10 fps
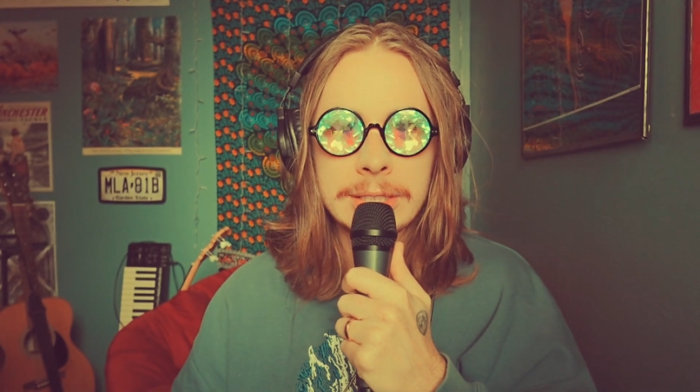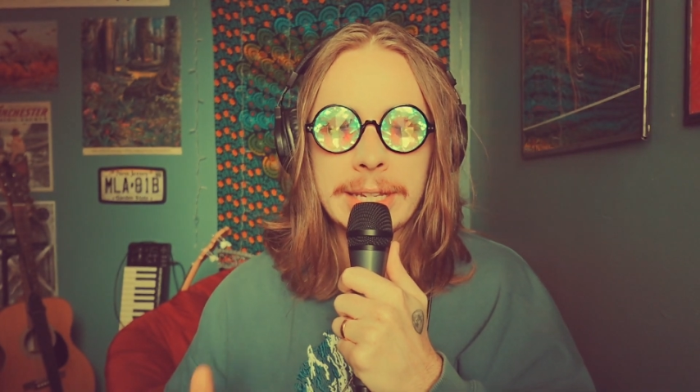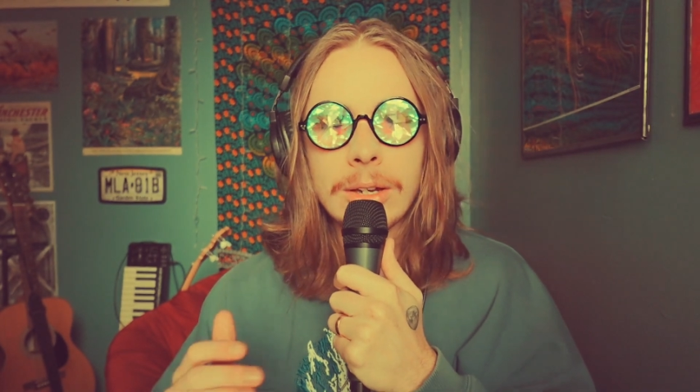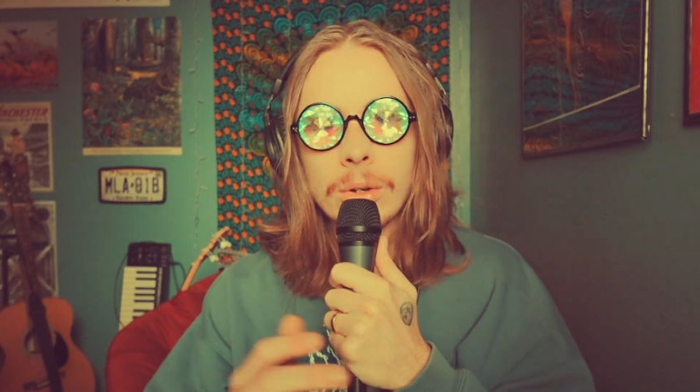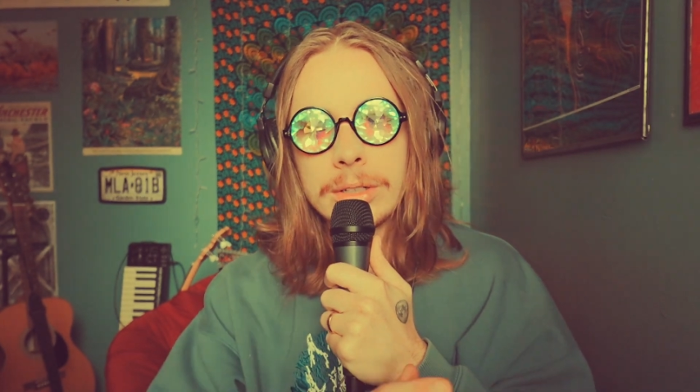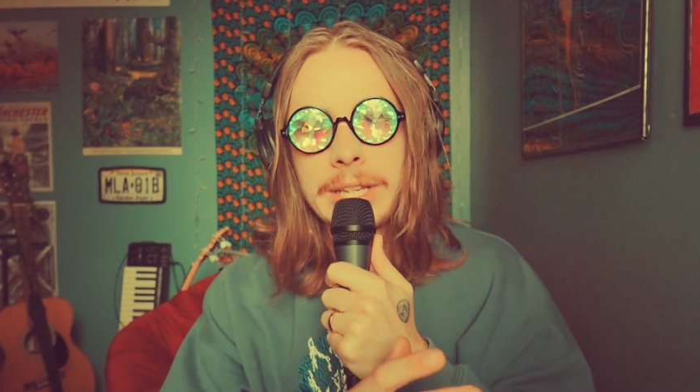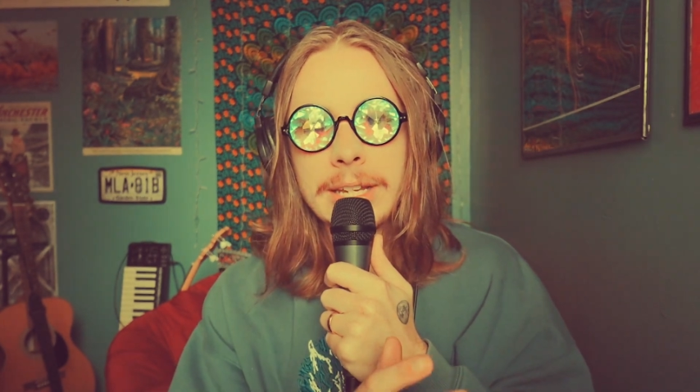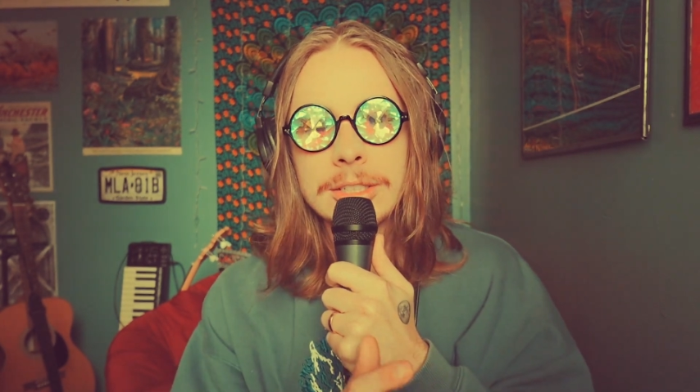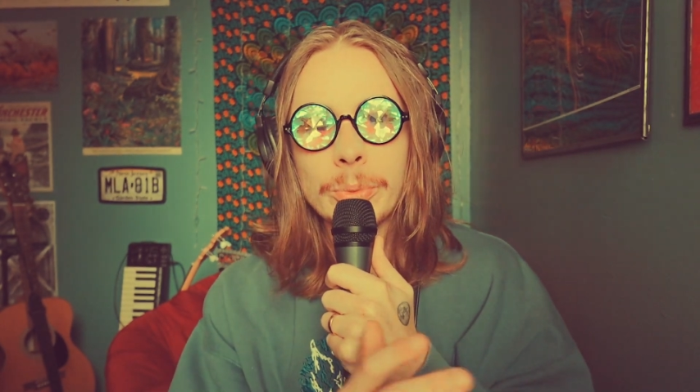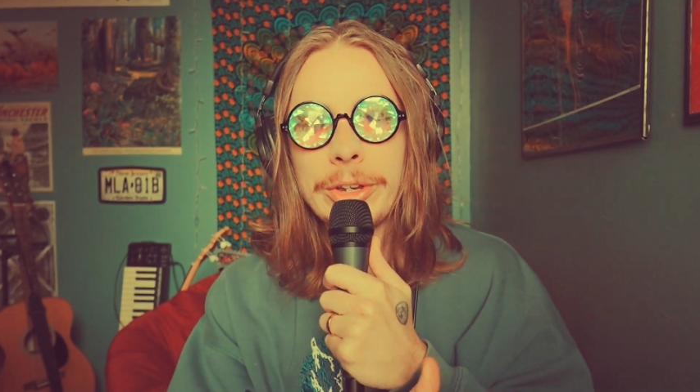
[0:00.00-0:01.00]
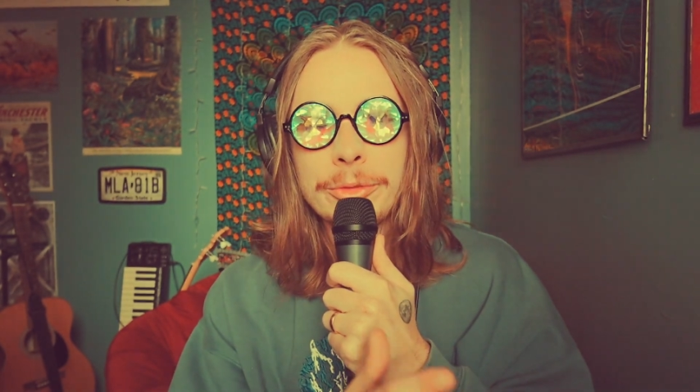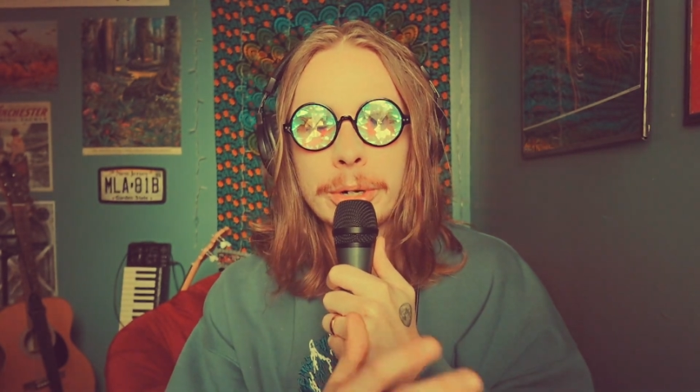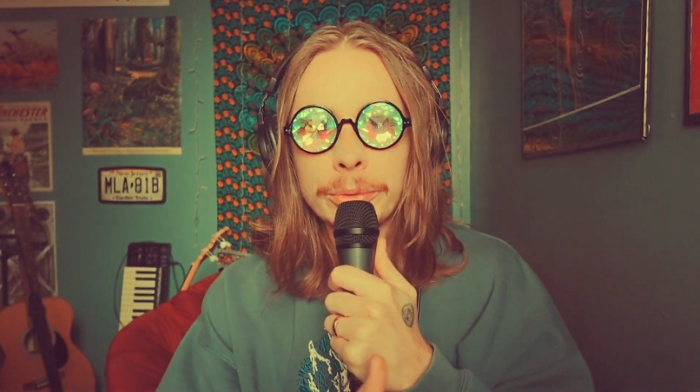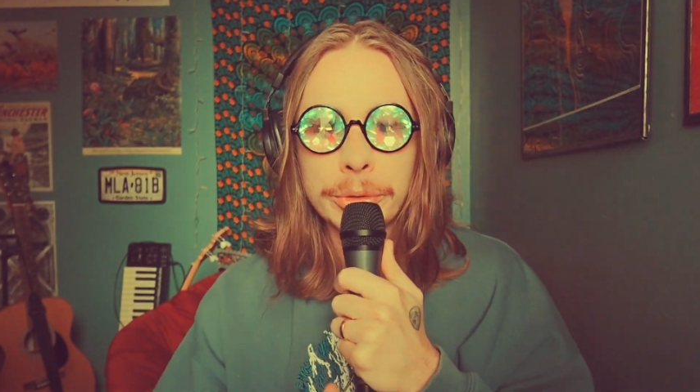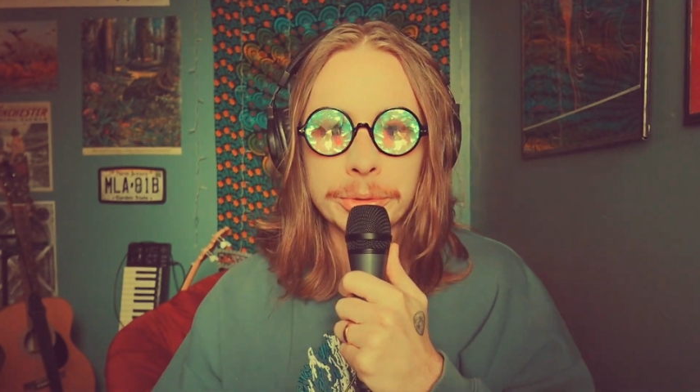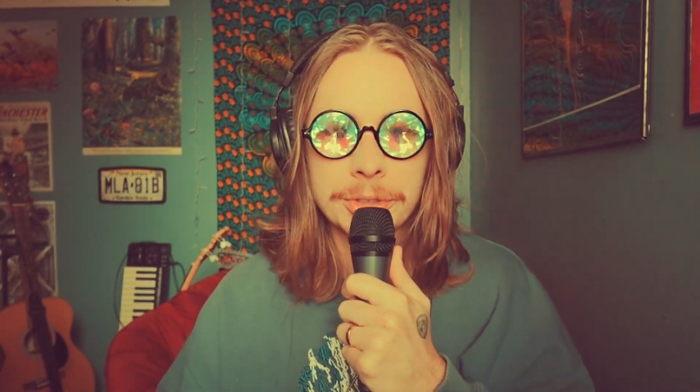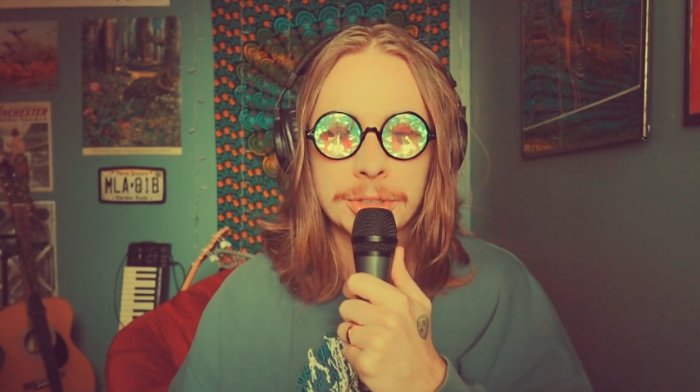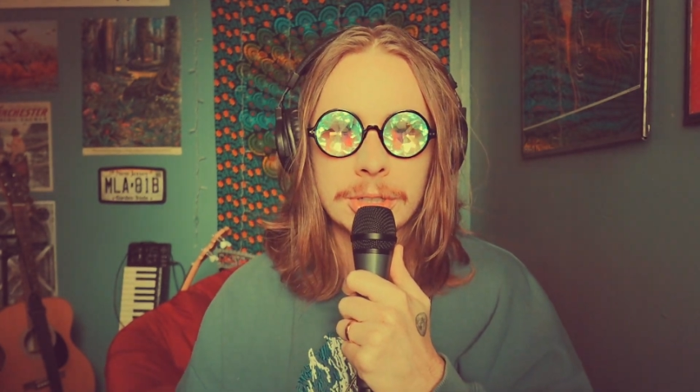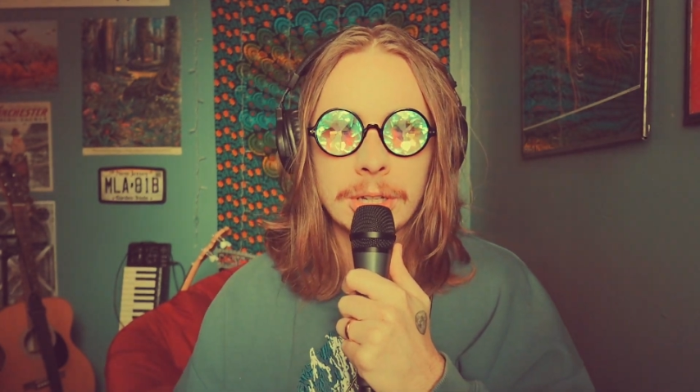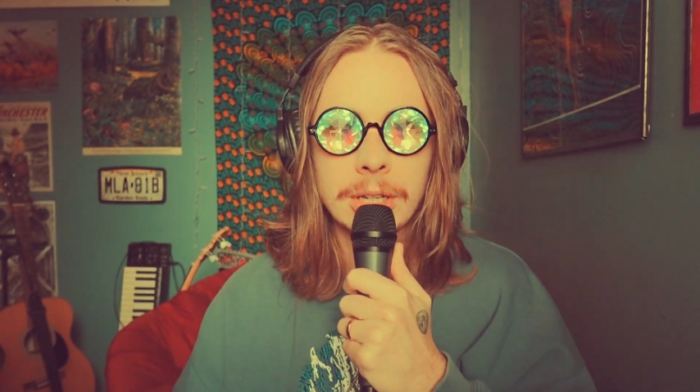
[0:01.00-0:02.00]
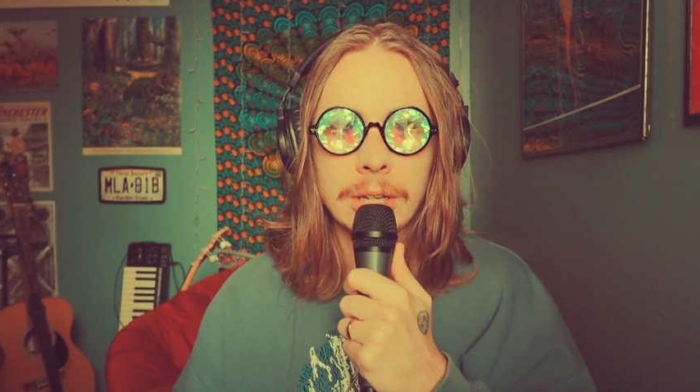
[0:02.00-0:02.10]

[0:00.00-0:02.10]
take us away from our roots?